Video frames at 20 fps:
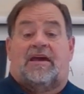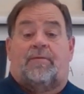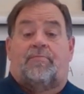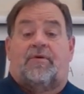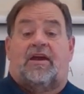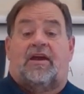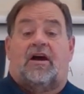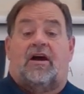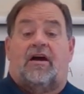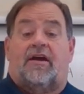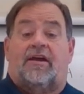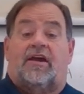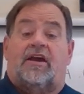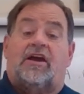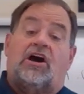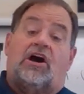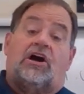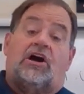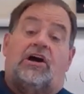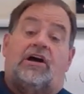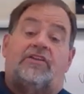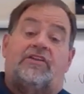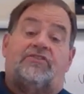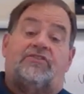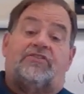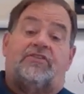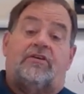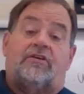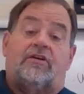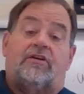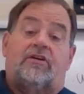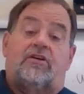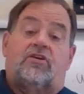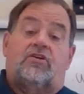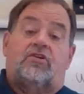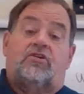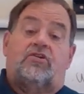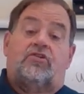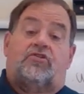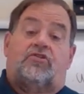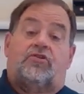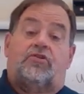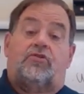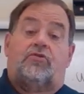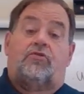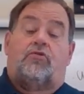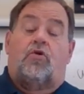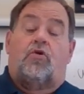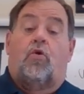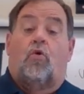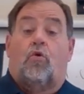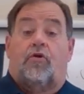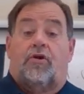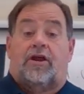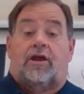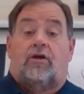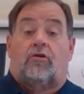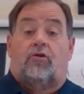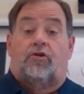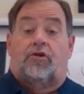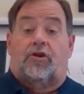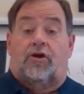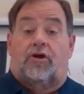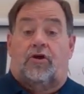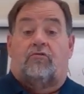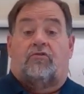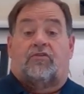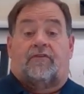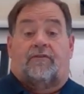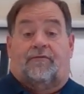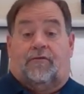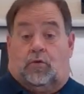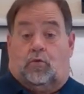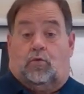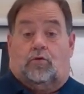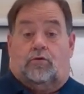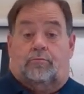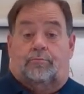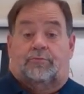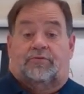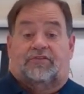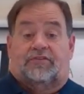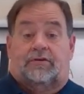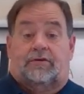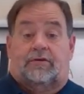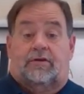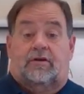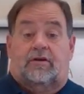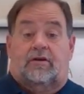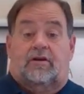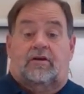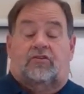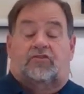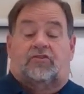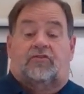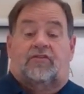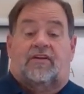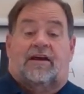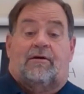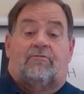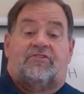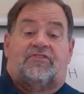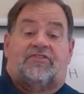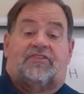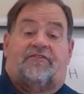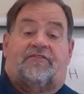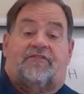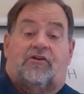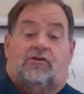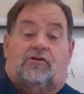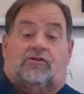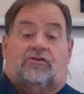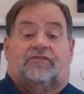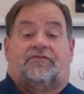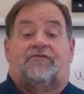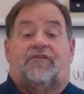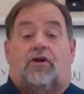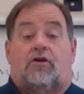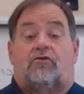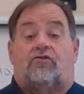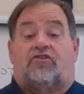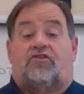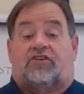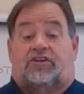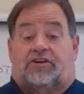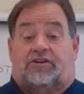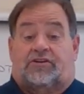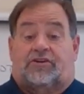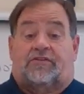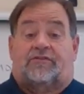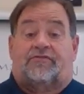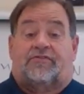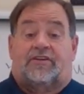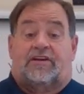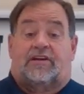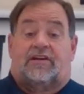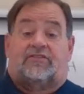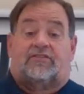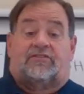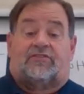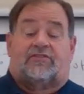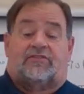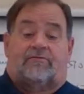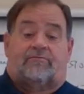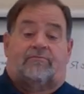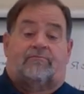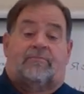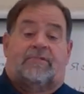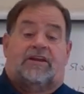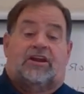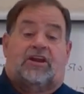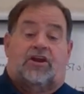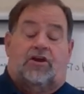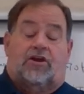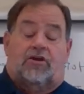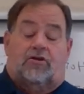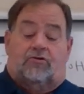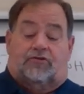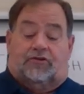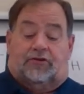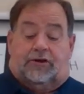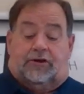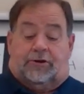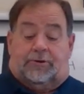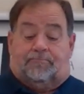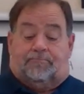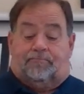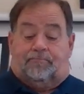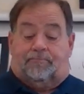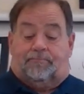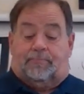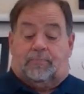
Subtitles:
mapping icons to Cornell note forms. So that was the first version of this many years ago.